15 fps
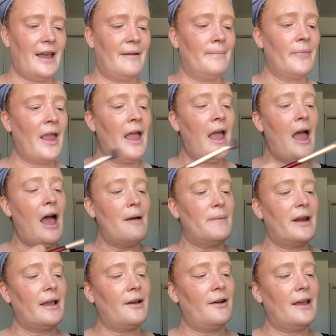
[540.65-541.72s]
I'm
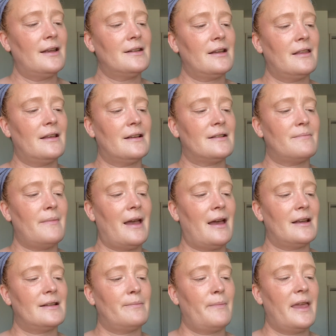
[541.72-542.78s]
going to go into this
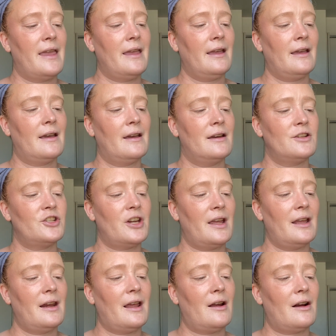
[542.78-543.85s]
matte pink shade here.